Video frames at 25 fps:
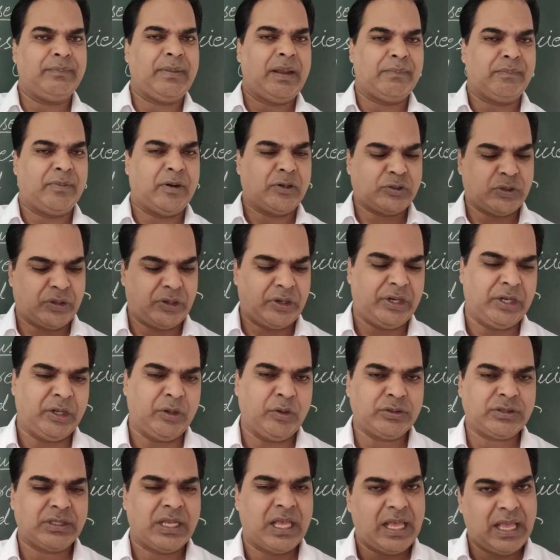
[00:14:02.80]
members were
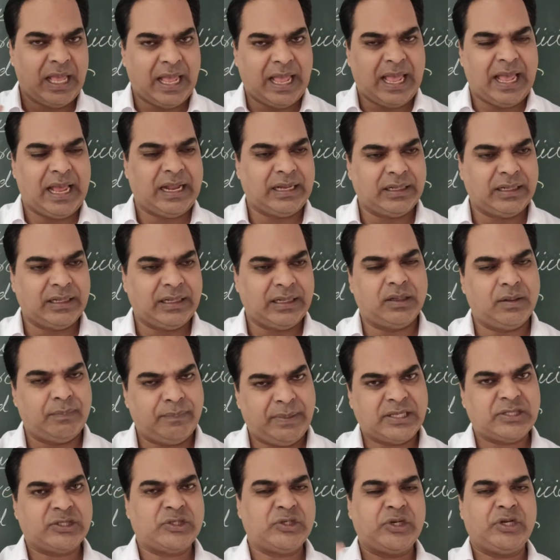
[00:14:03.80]
reduced and
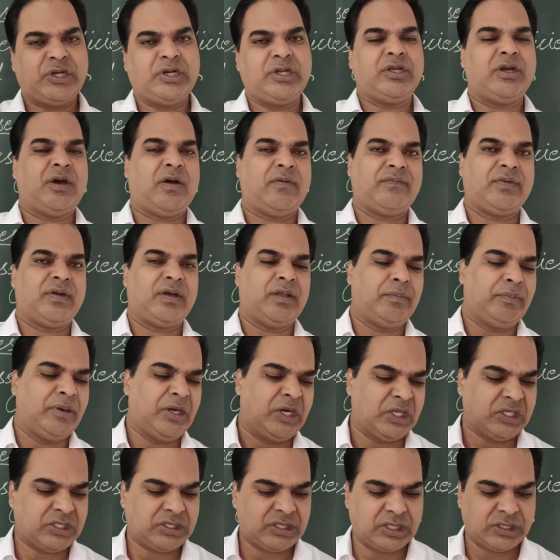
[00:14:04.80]
majority of
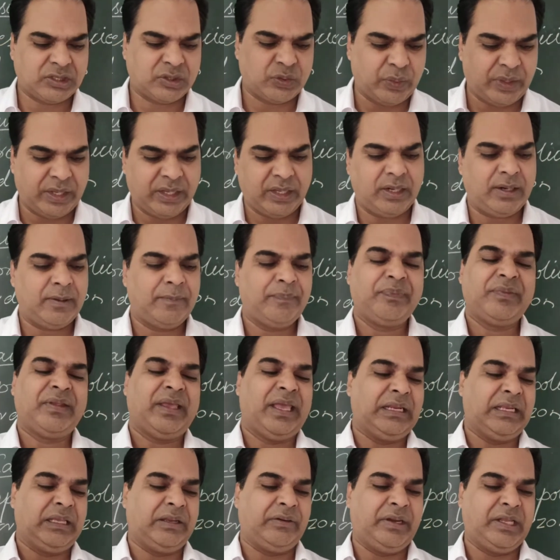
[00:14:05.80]
Britishers were
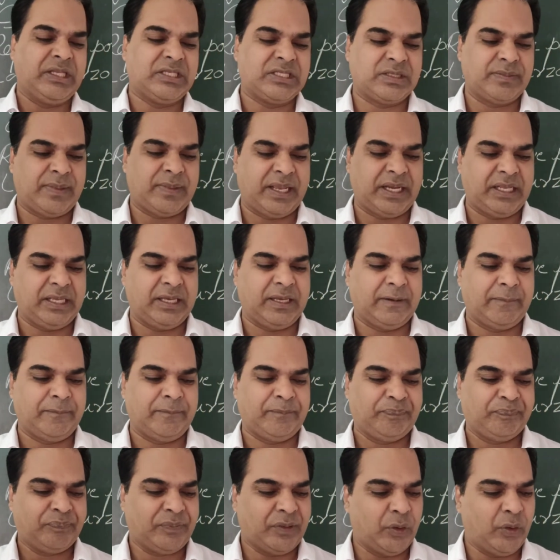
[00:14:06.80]
increased, my dear.
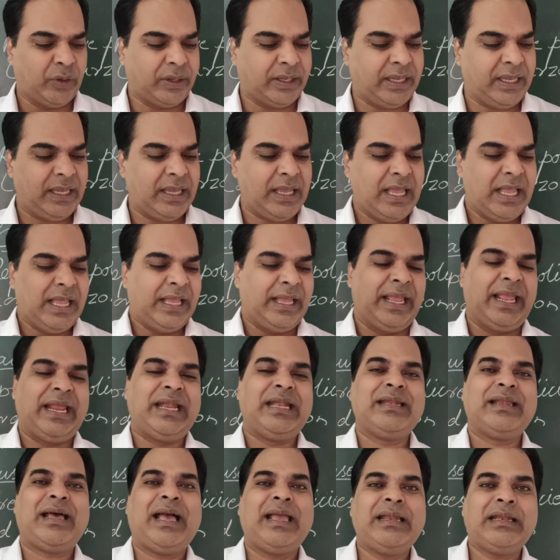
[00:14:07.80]
Okay,
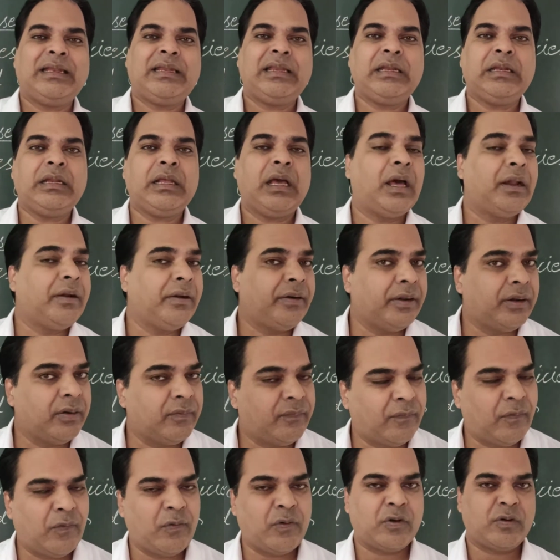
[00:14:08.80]
in
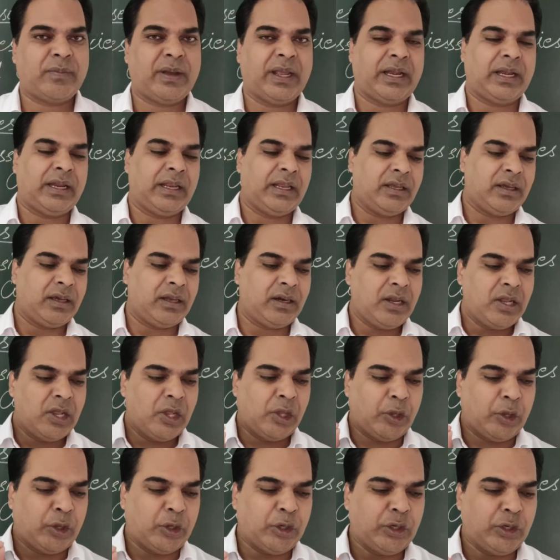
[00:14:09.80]
1904, my dear,
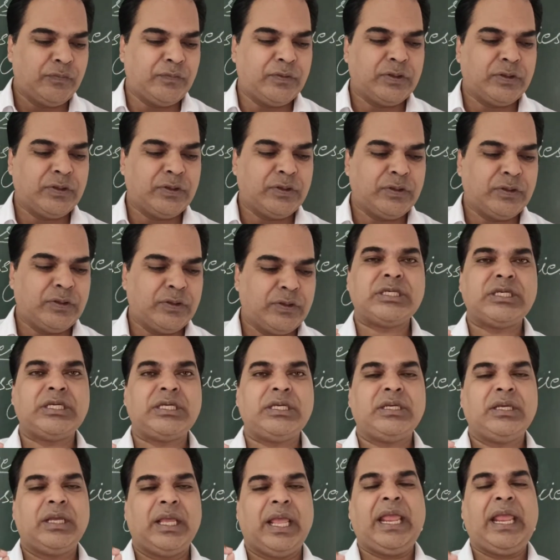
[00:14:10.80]

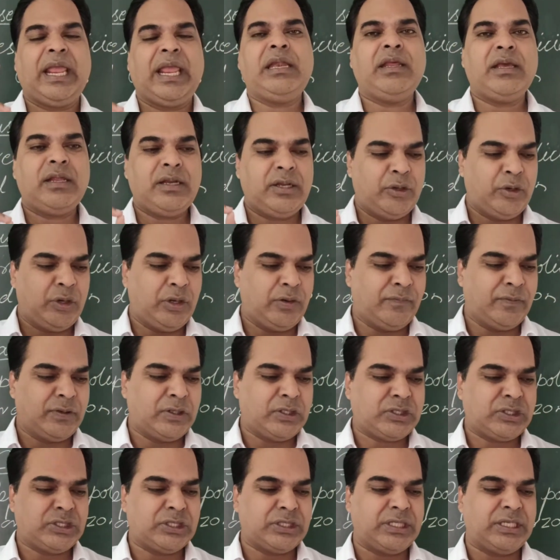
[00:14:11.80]
Indian
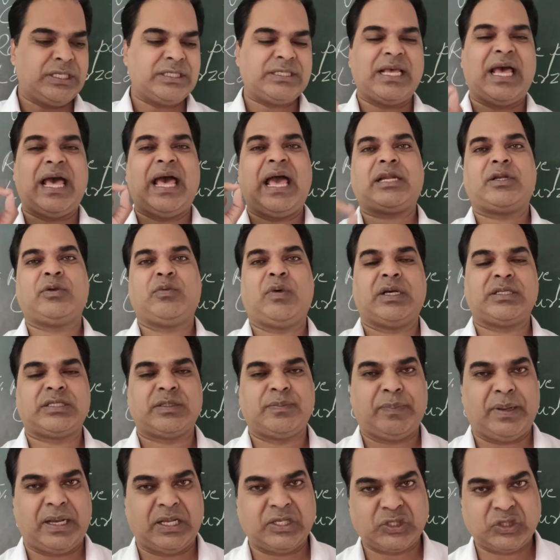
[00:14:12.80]
Universities Act was
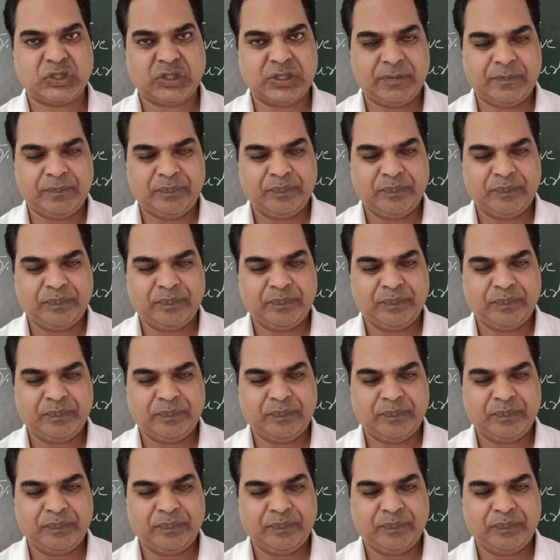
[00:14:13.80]
passed.